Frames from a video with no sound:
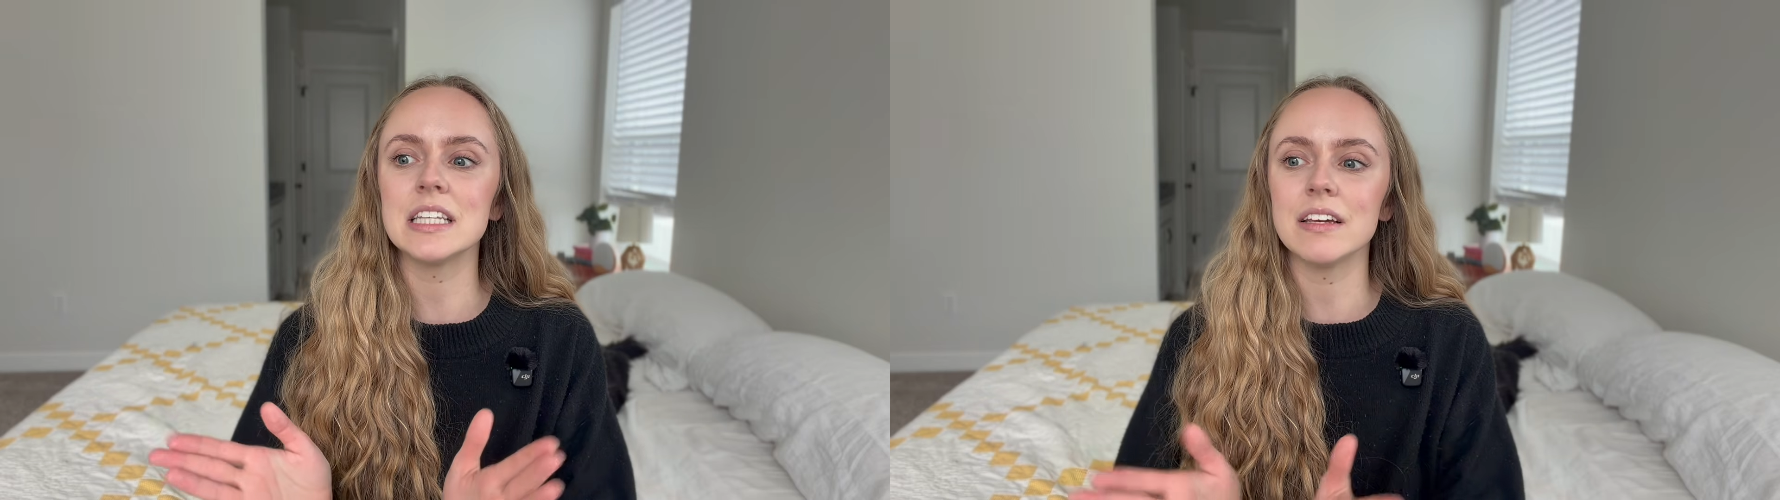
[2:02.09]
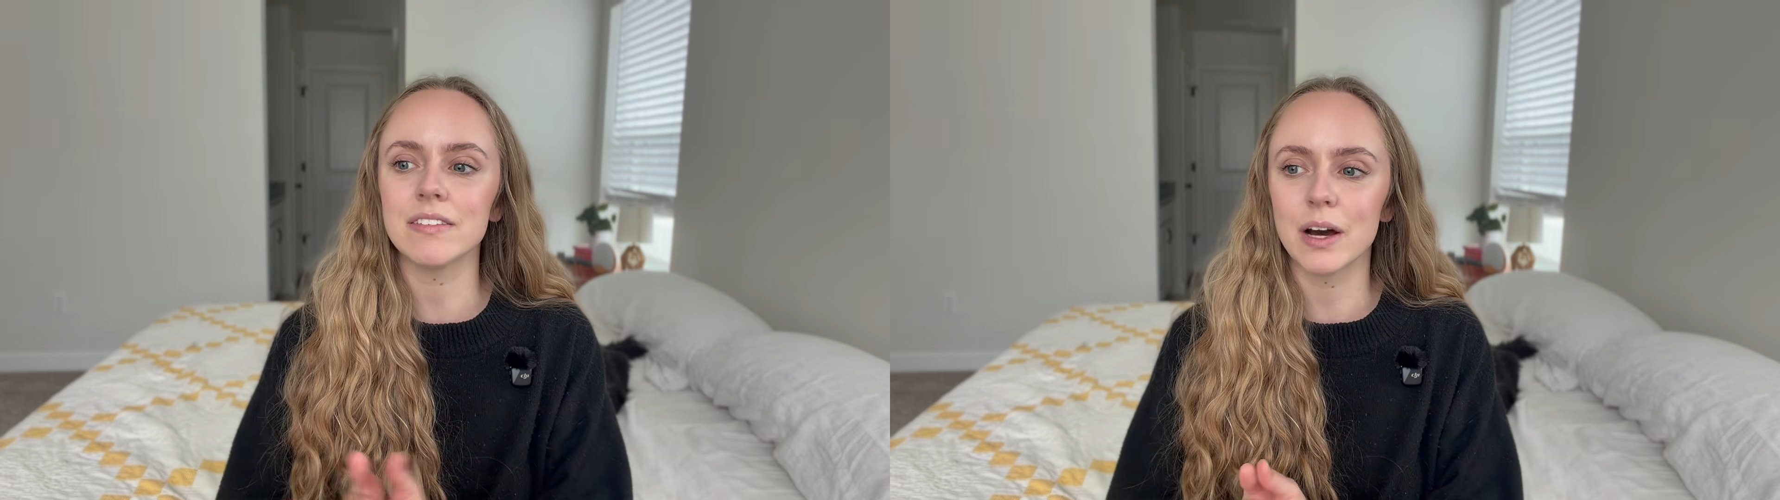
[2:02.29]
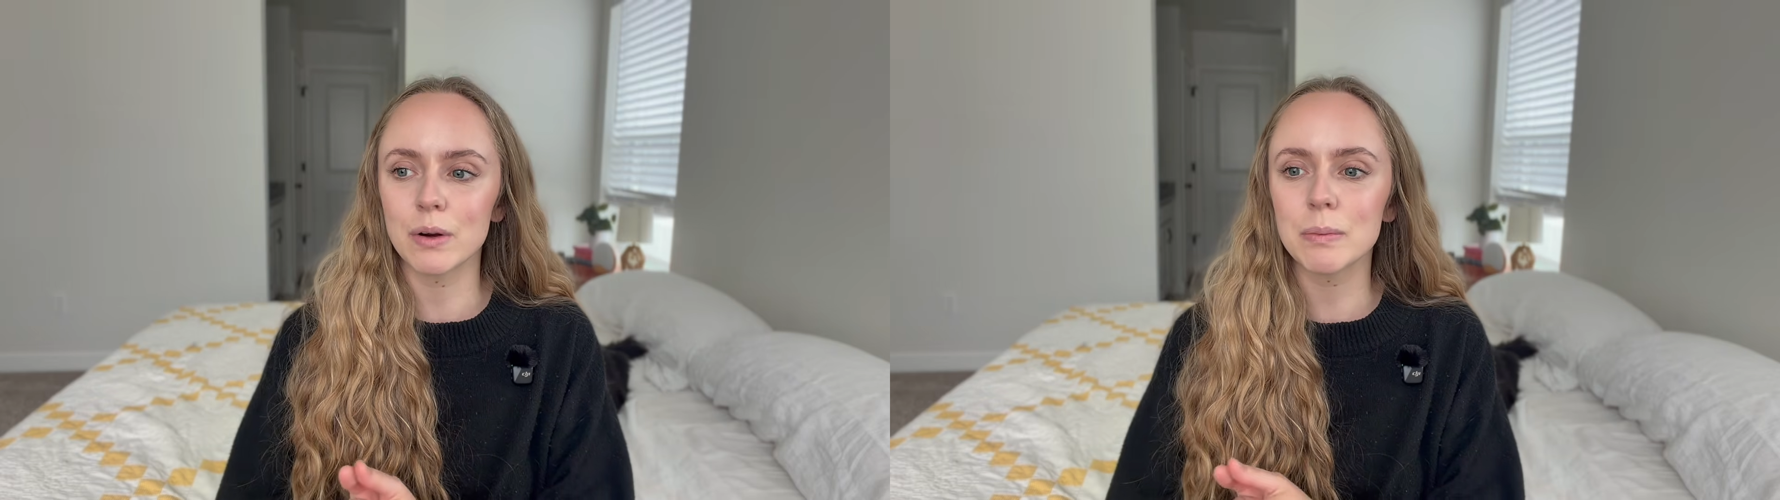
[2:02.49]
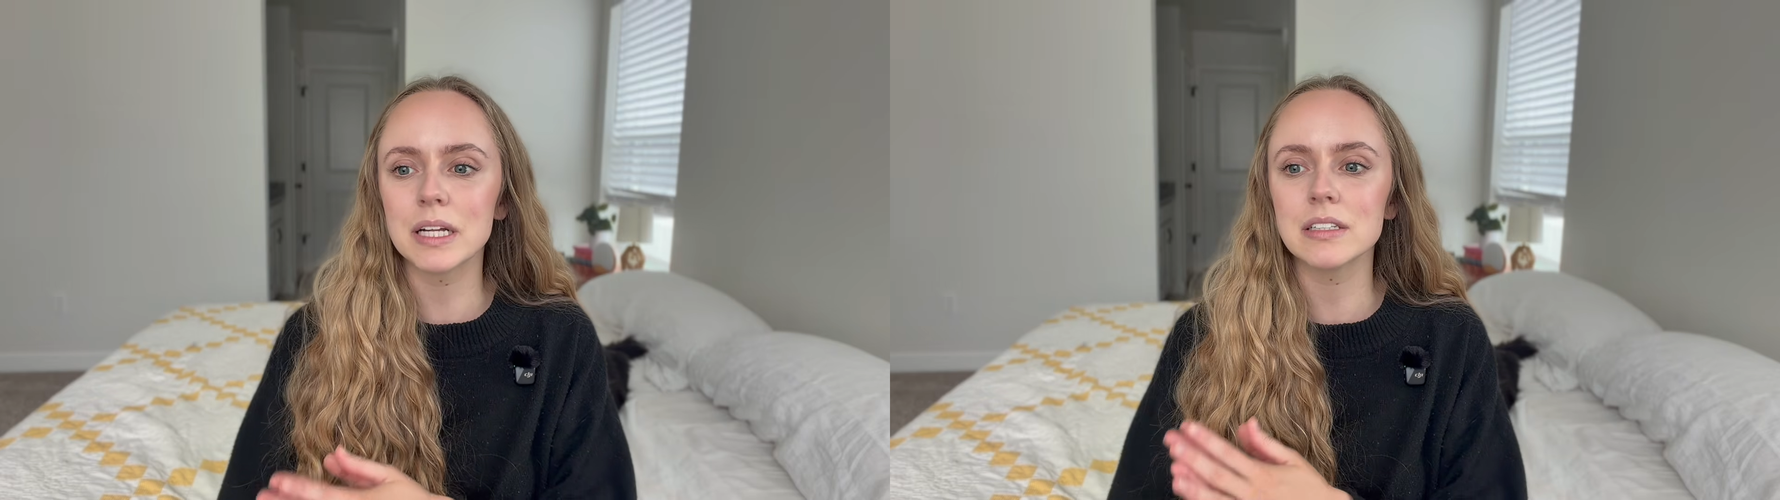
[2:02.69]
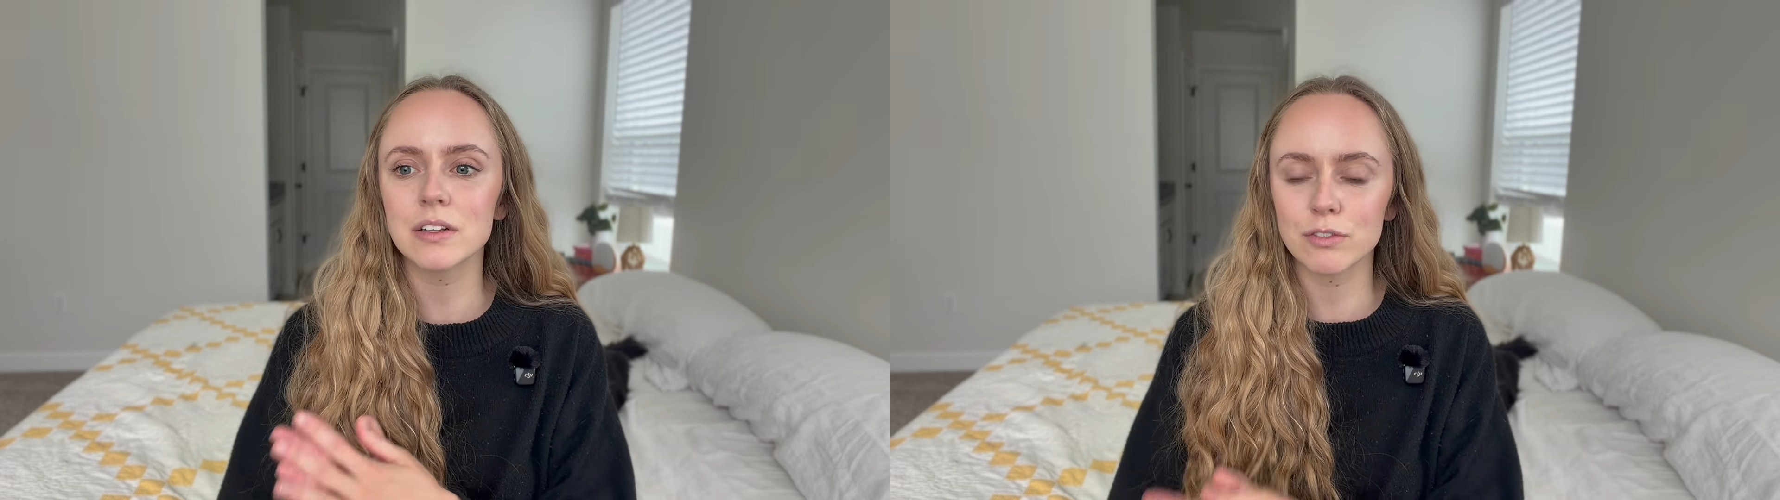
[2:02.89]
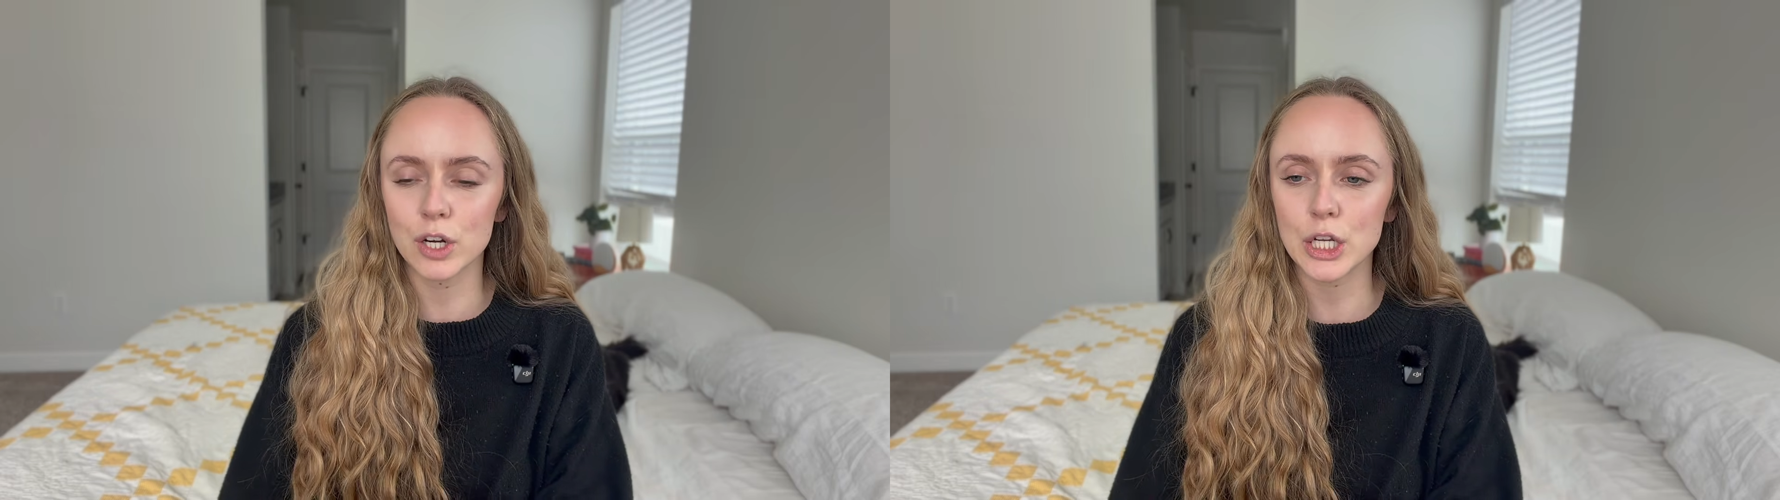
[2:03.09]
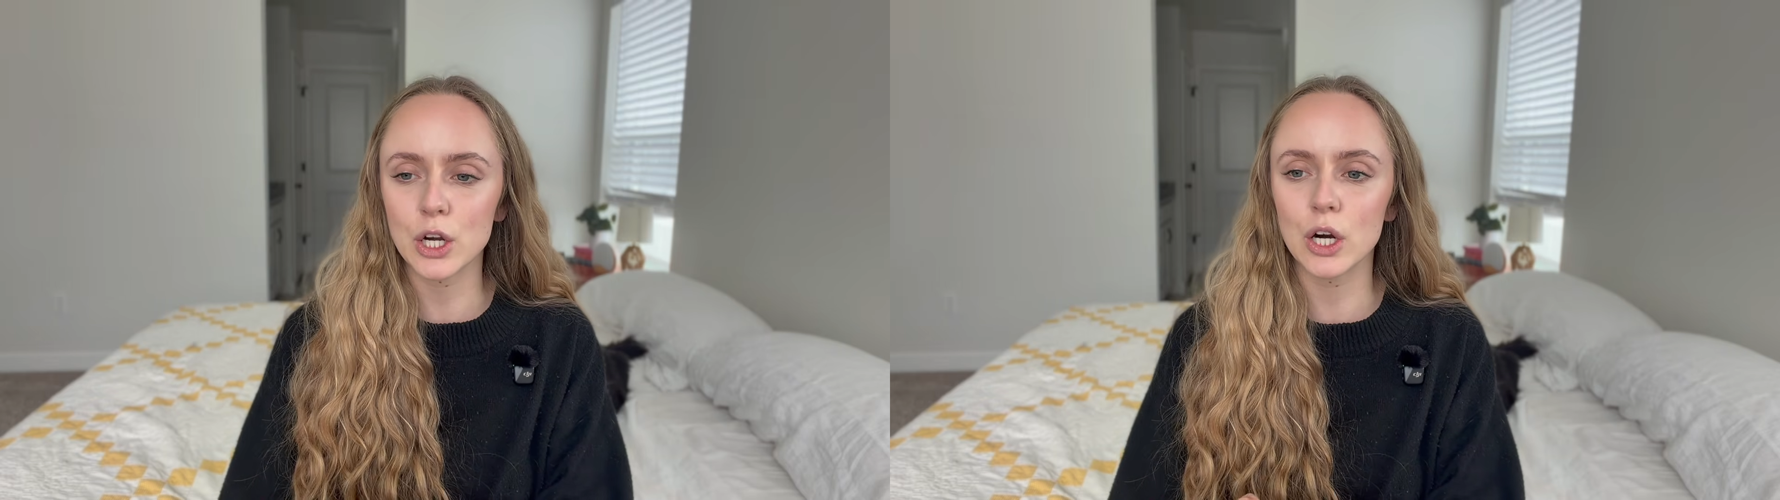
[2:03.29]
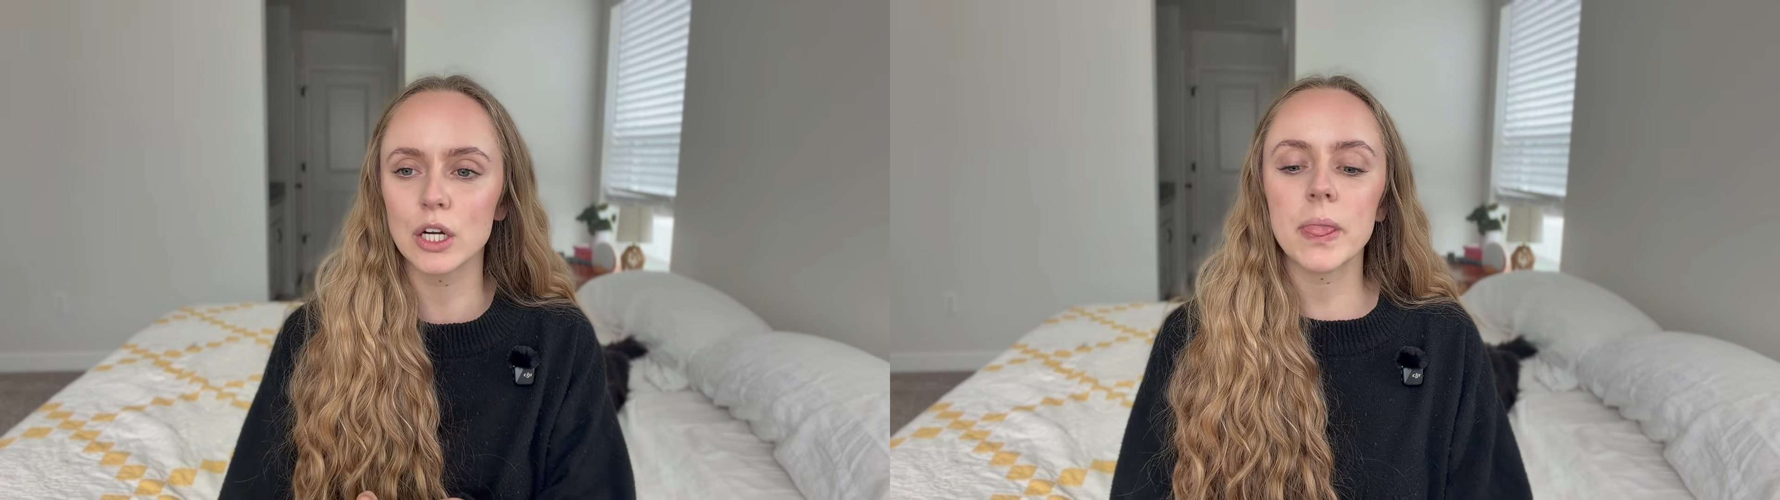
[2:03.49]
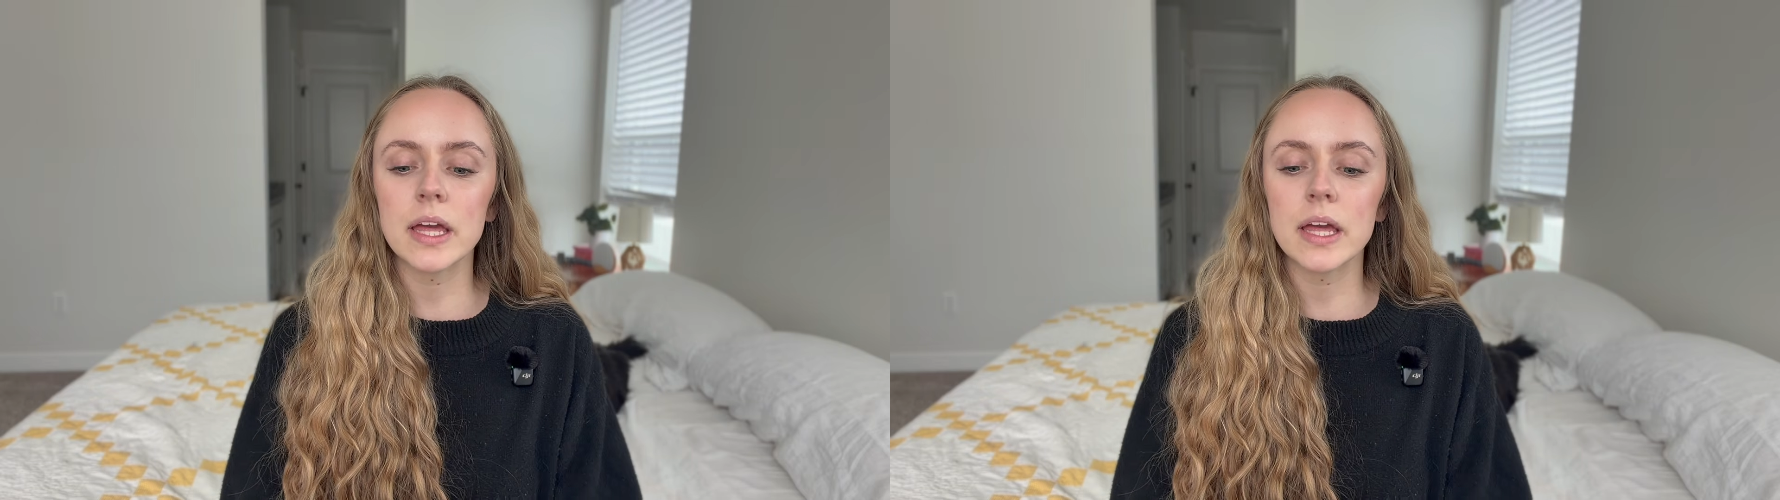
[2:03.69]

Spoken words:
the flower beds in the front yard.